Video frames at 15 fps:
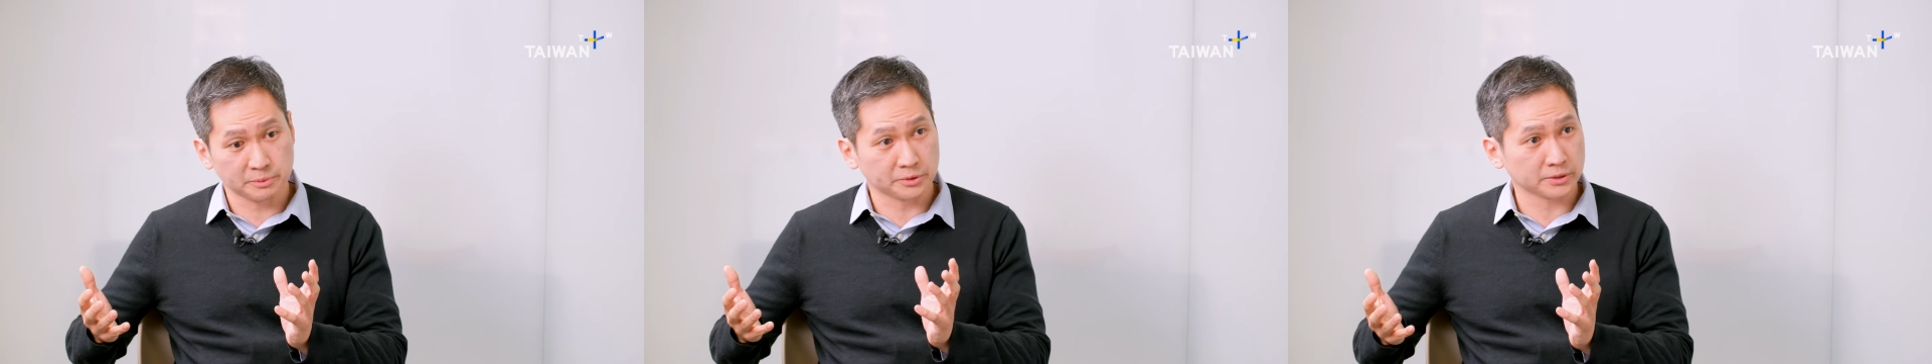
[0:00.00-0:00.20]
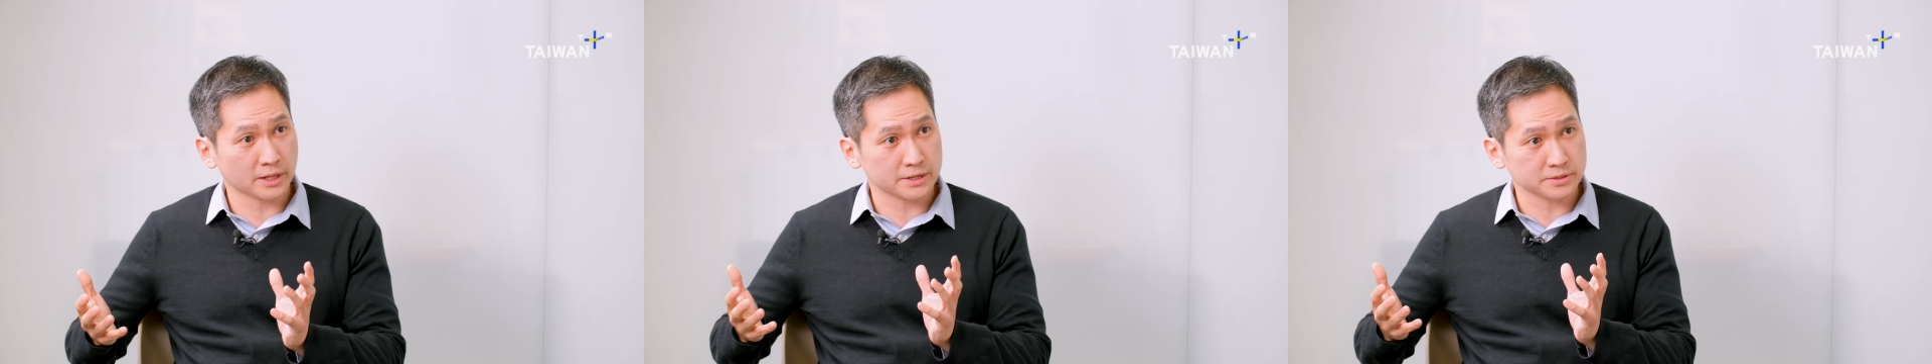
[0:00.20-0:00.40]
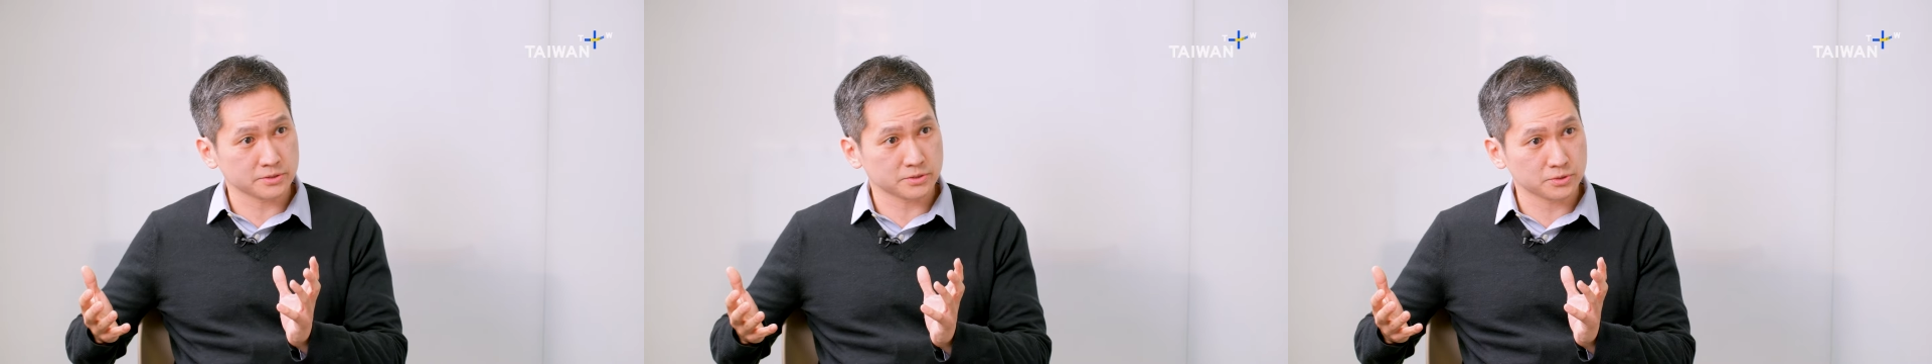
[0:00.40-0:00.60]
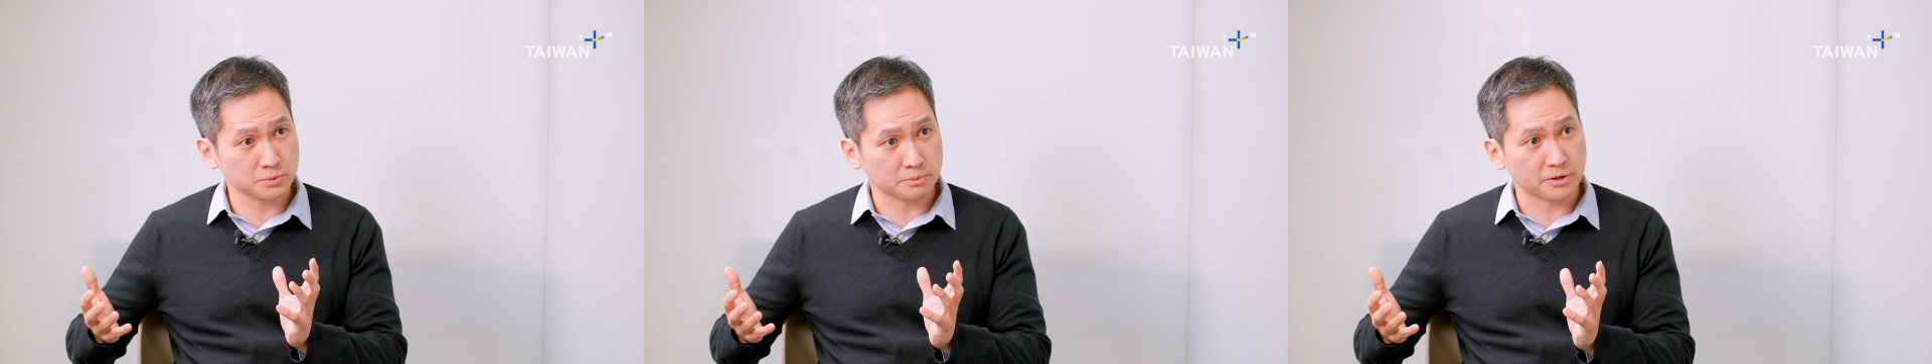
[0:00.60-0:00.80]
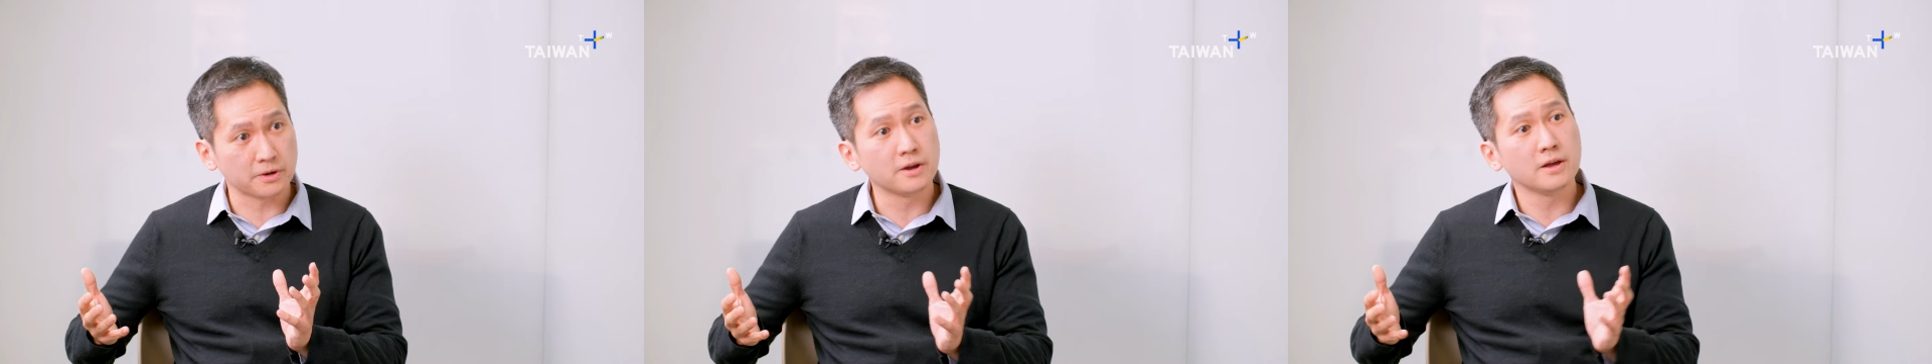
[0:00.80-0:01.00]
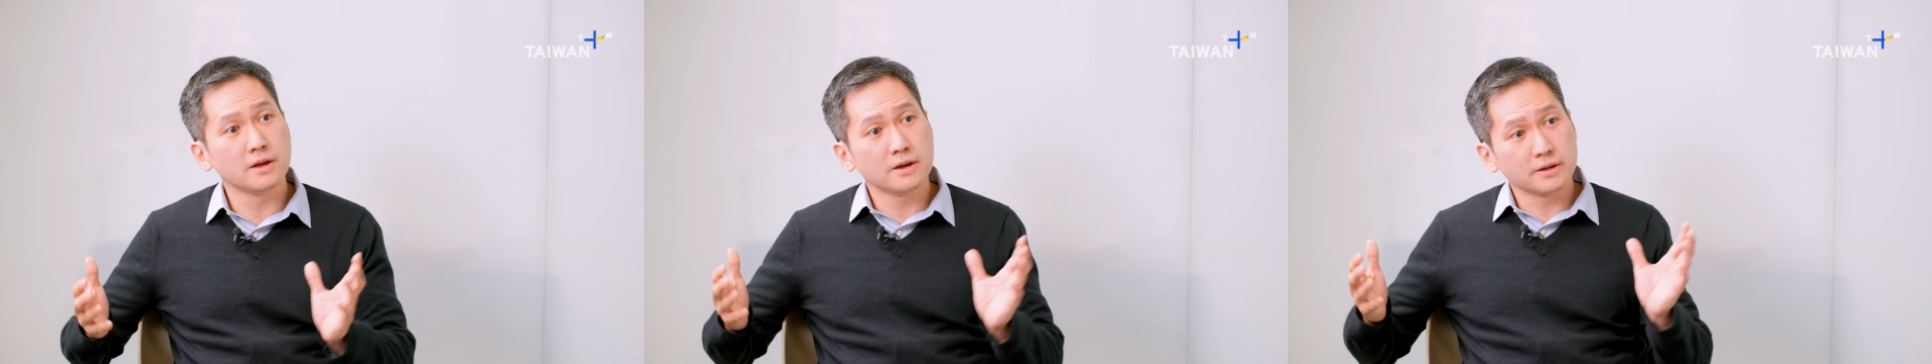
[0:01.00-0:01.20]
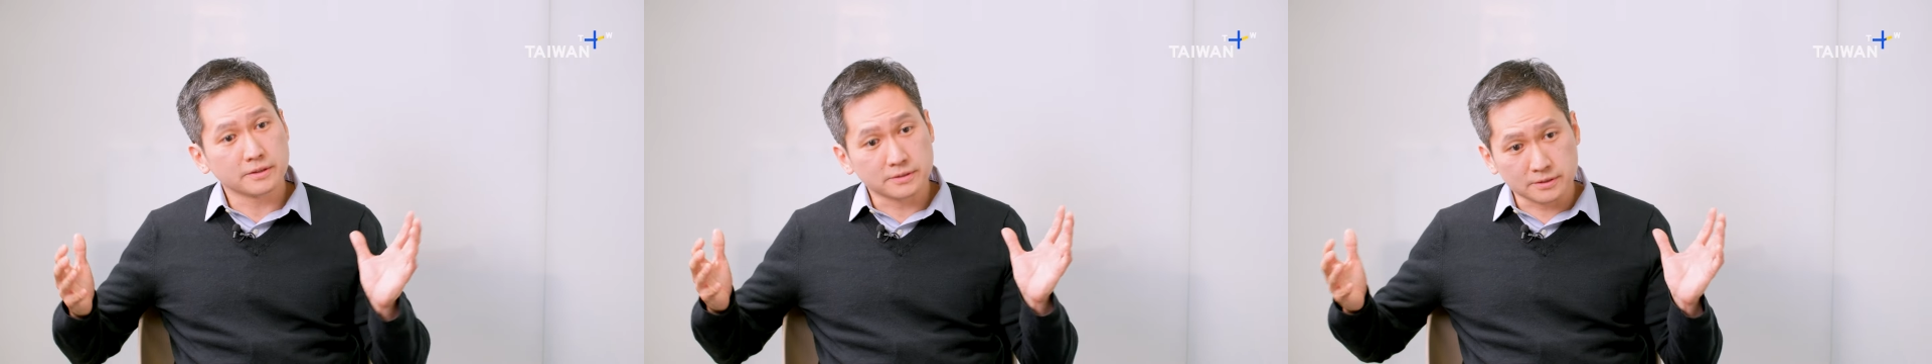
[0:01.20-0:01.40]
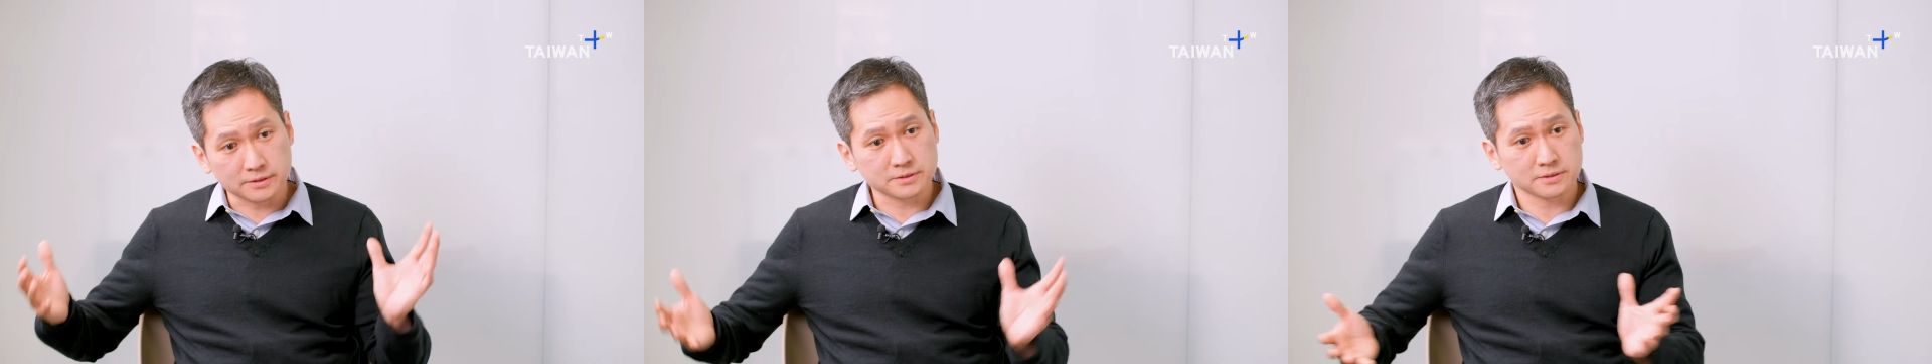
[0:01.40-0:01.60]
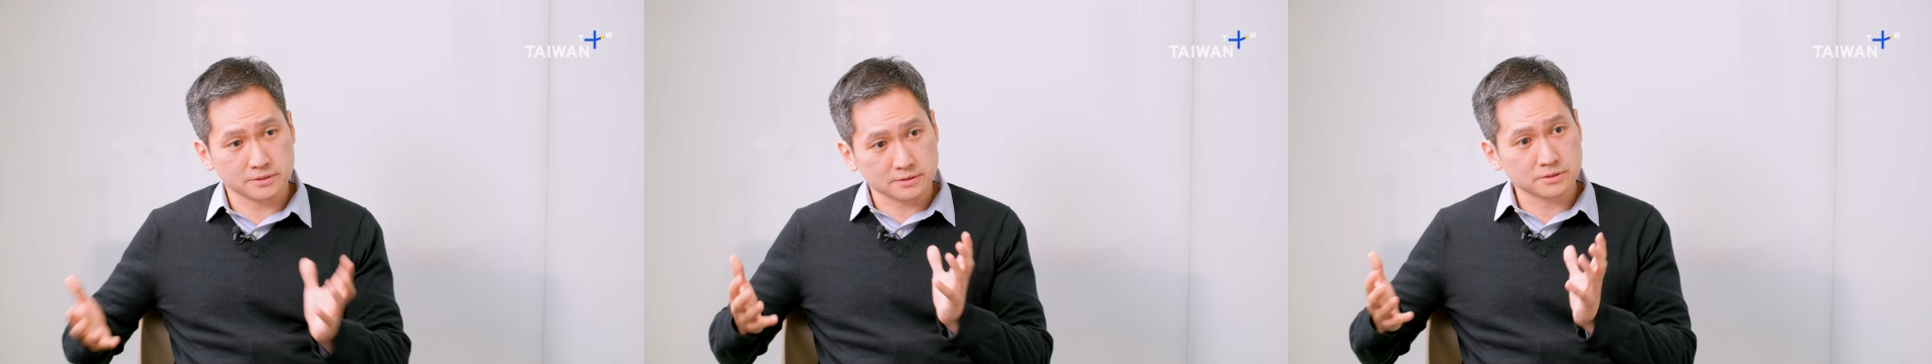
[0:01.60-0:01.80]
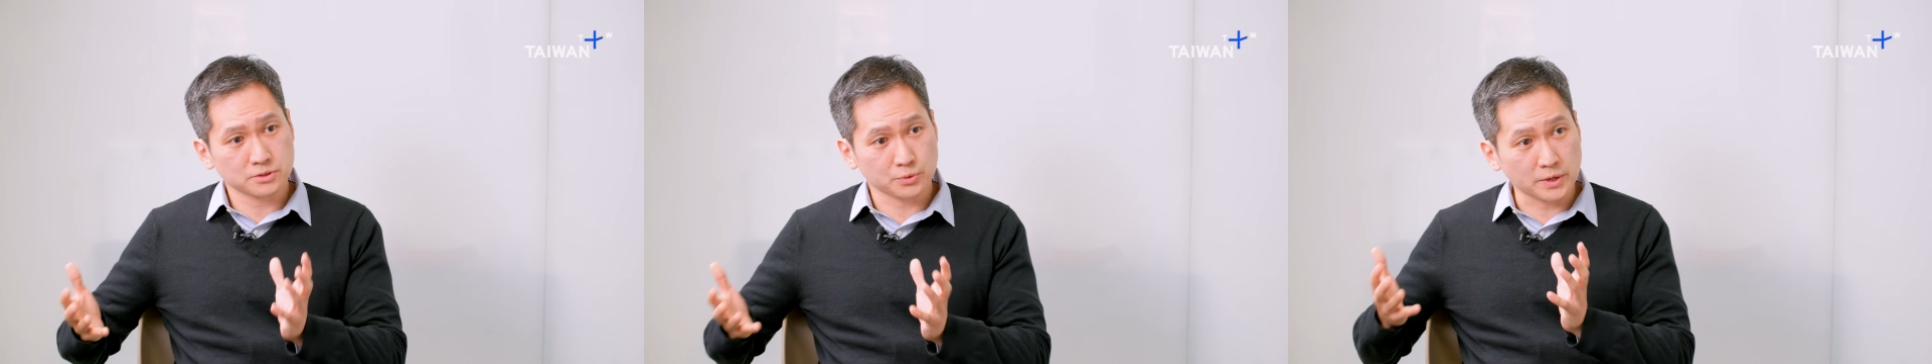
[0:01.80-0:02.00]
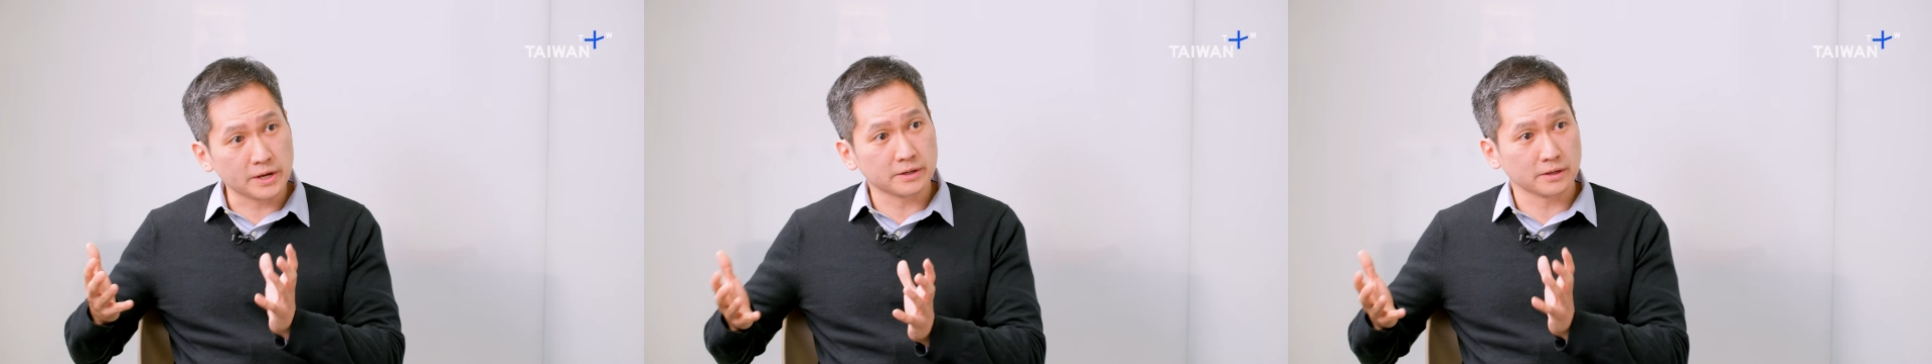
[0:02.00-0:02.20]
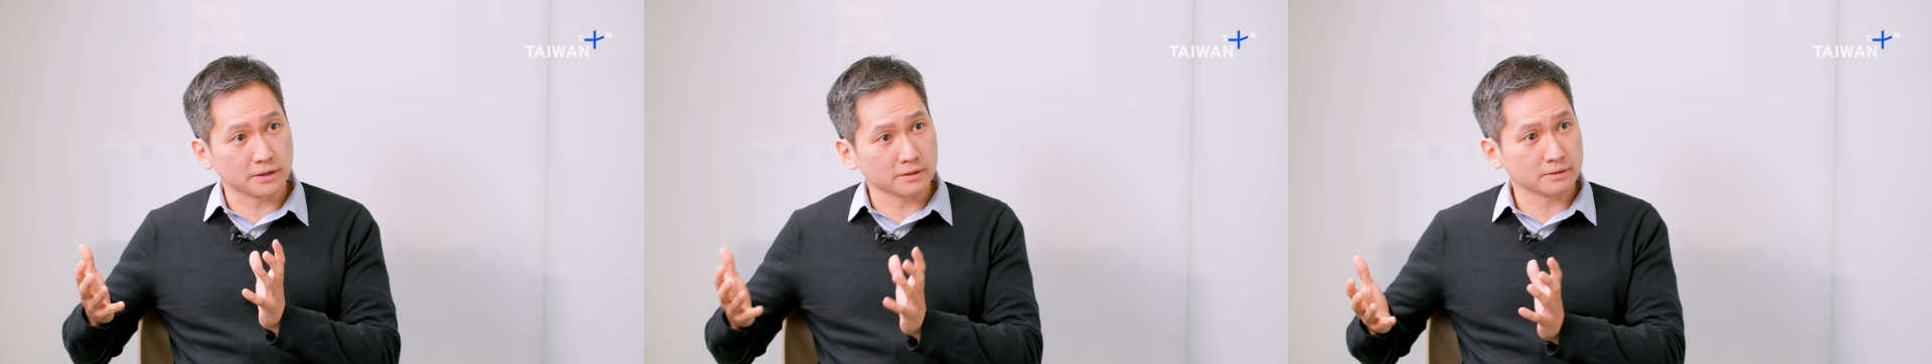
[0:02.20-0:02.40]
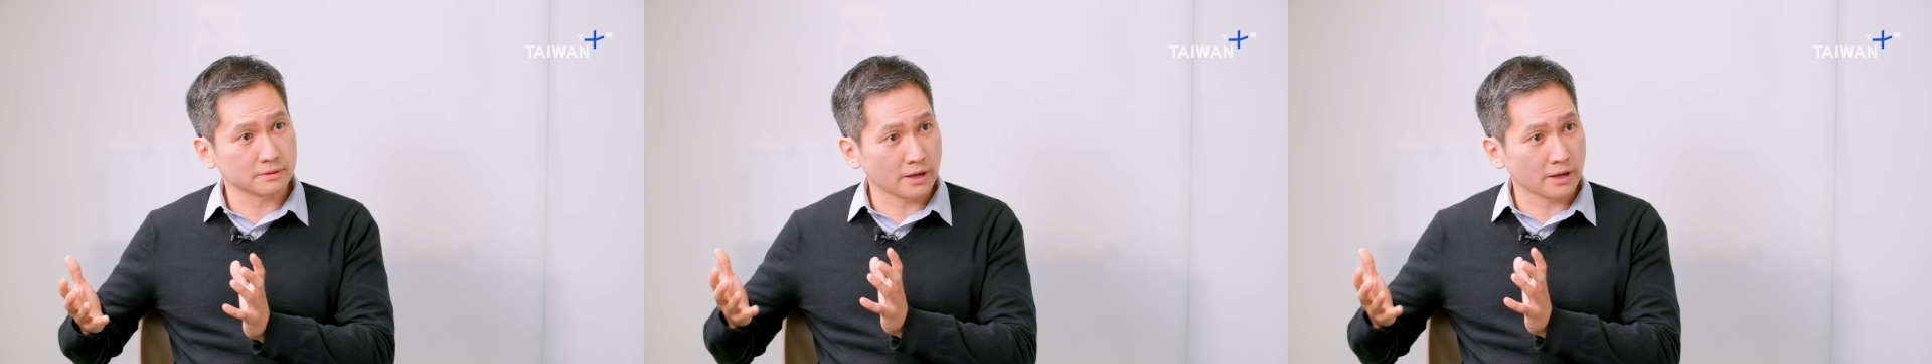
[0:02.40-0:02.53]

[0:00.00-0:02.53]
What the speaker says: middle class consumer. This is creating